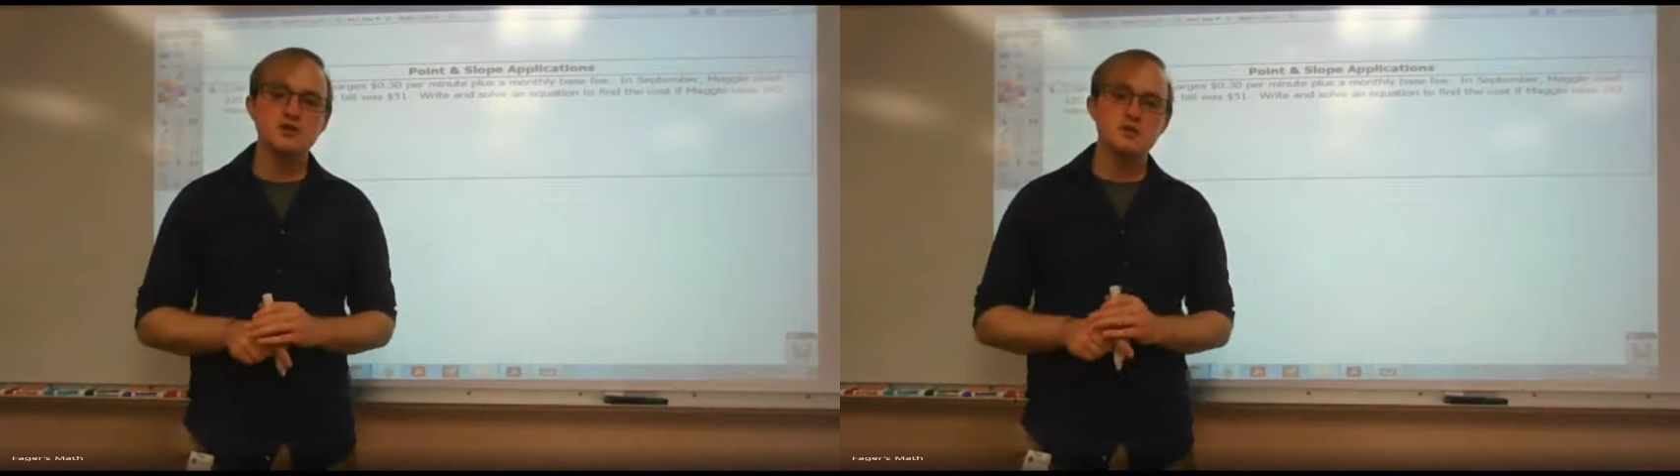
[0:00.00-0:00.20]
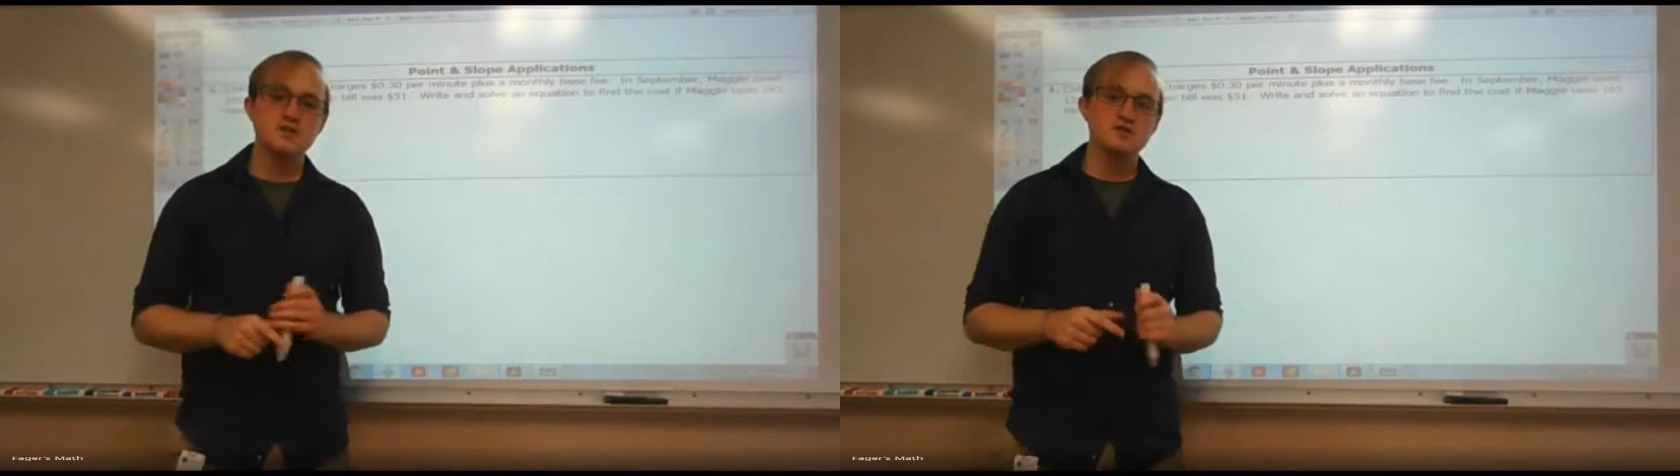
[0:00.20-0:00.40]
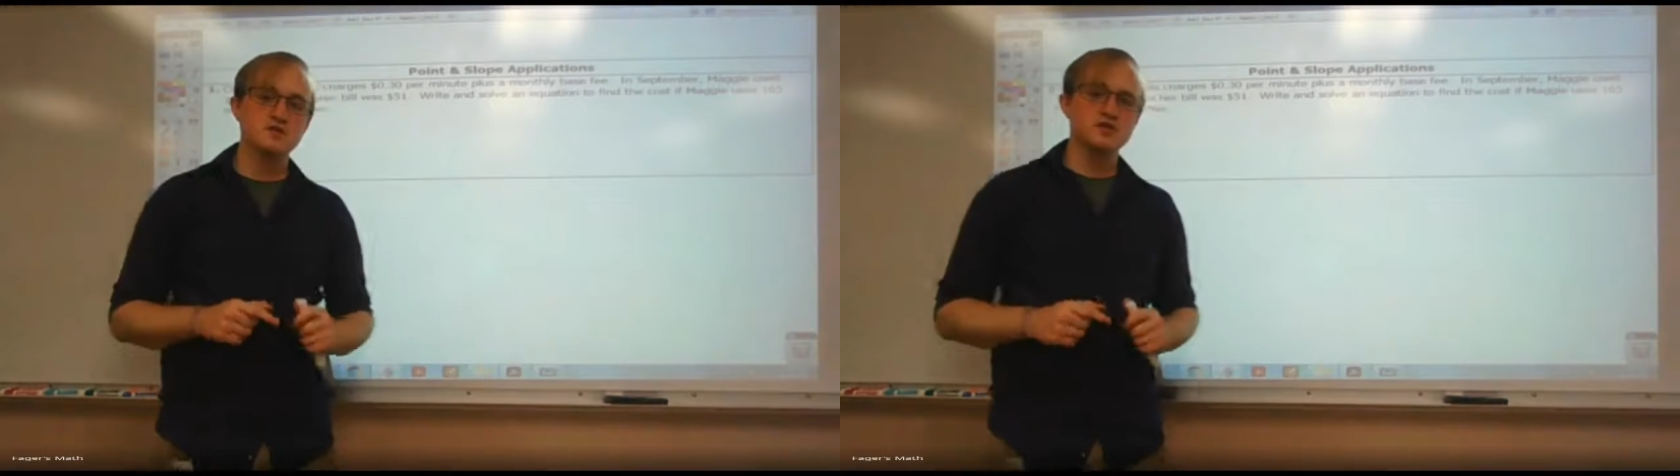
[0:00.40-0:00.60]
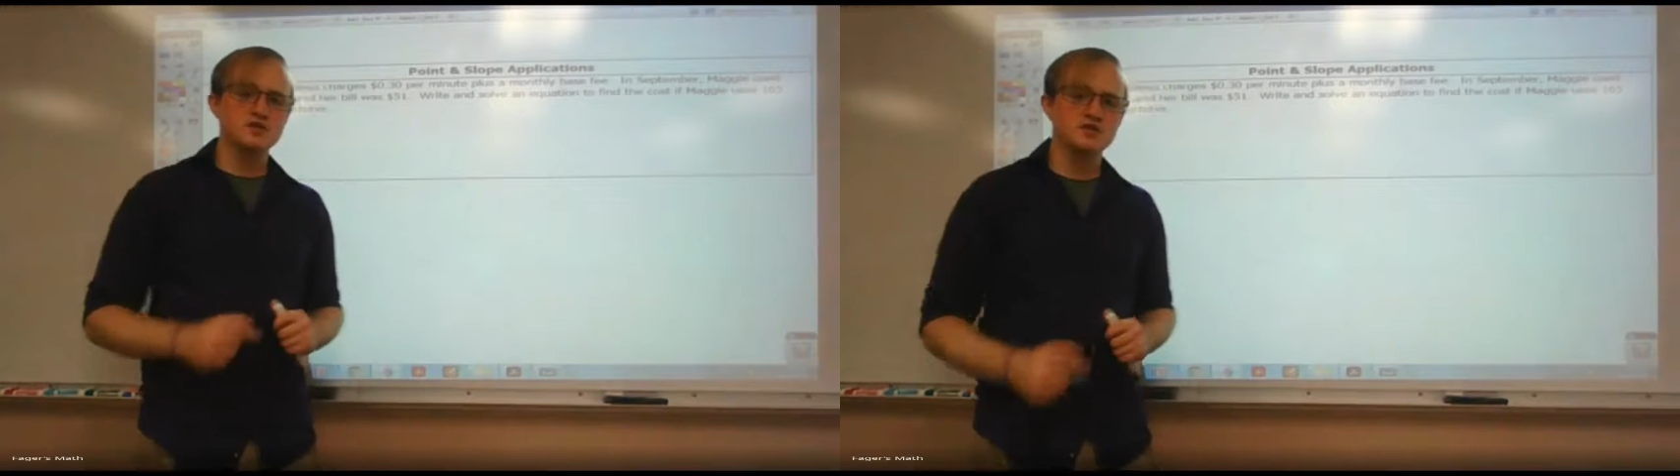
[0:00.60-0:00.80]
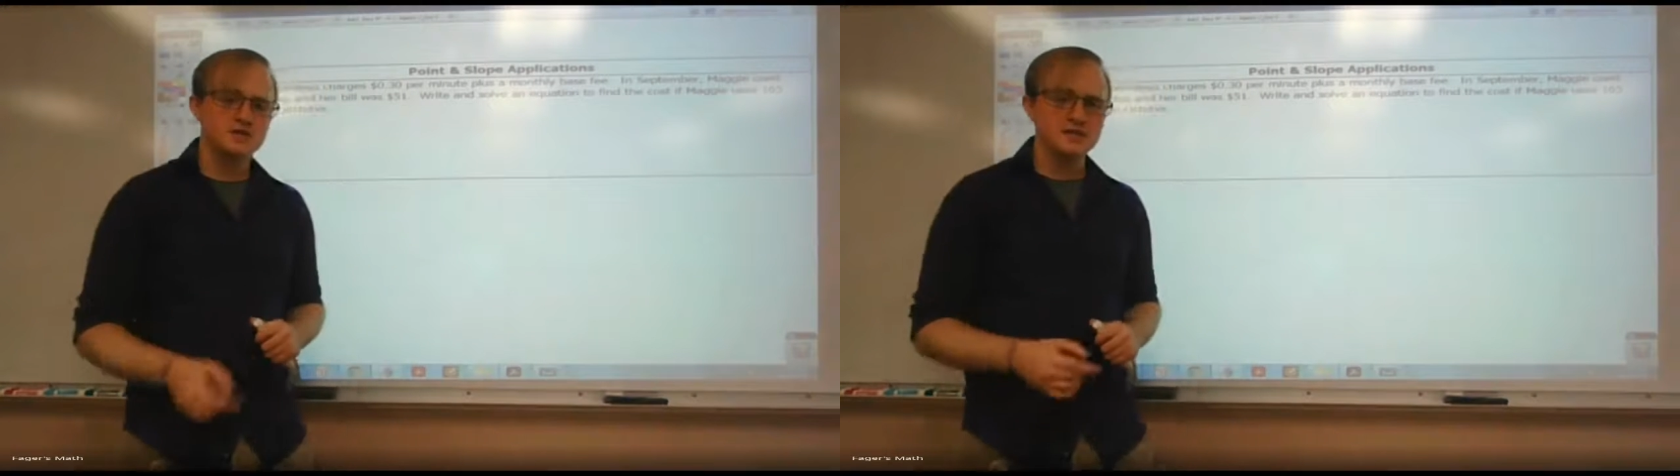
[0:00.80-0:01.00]
to you because we
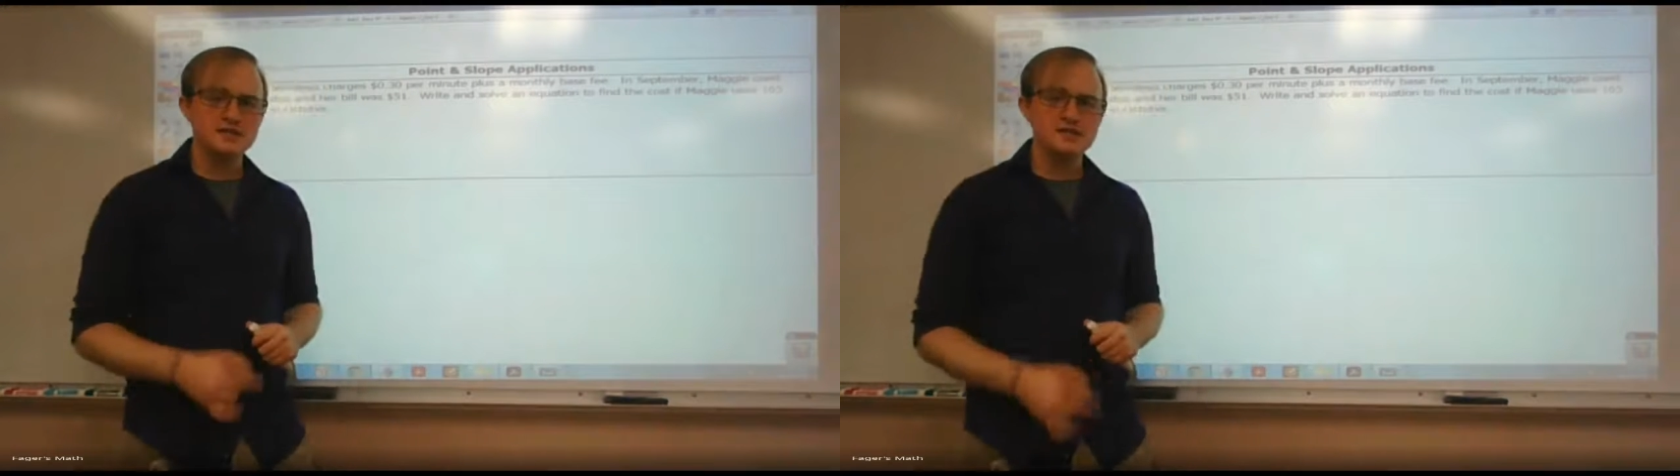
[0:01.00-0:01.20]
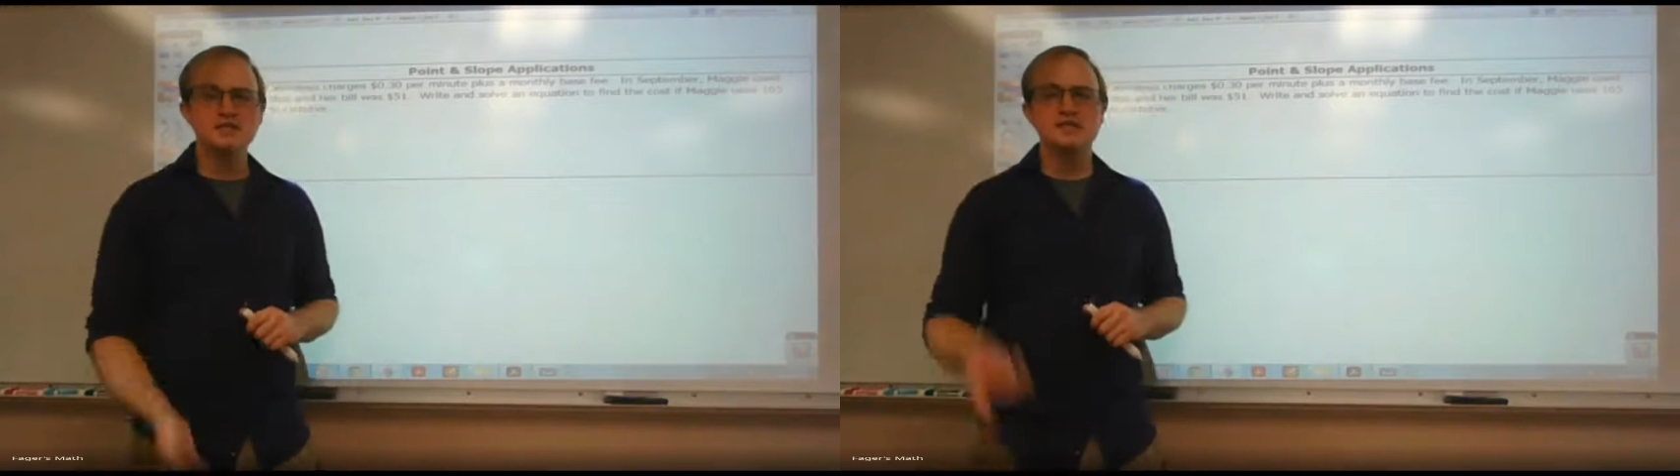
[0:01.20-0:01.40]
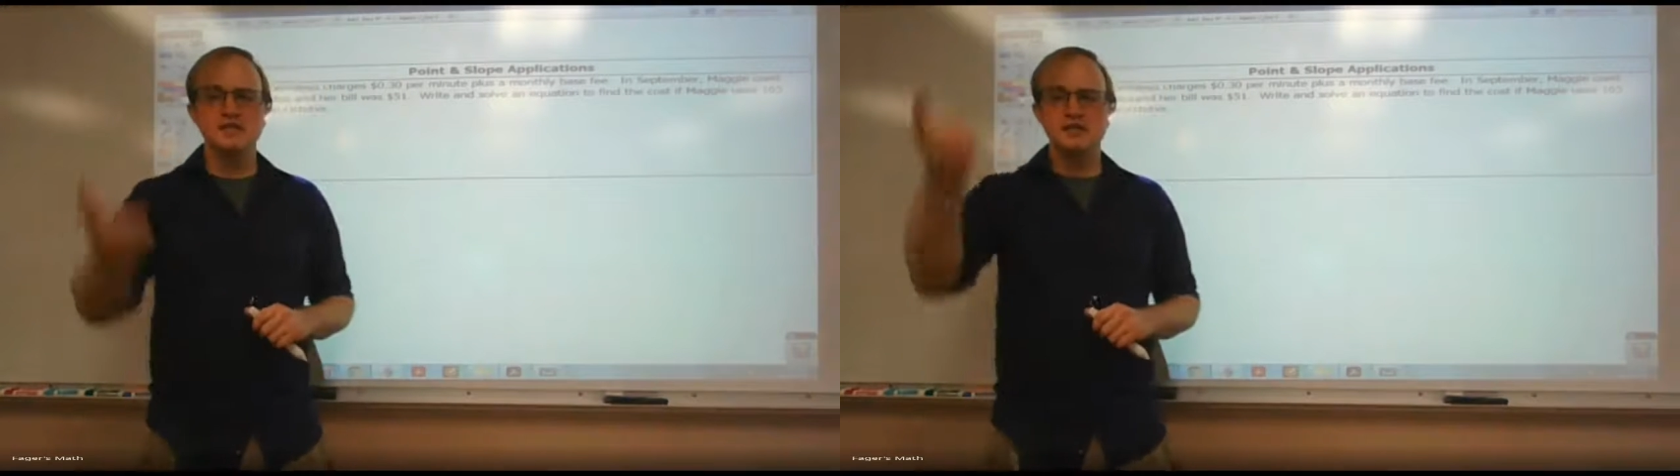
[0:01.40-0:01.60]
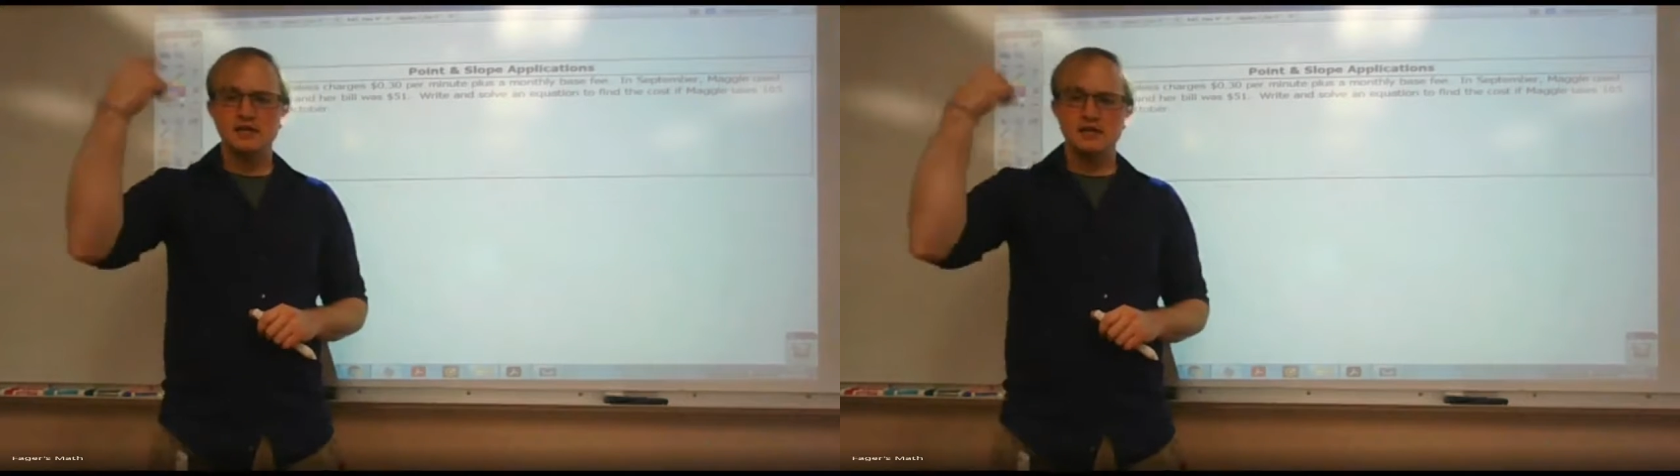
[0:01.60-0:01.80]
should have done this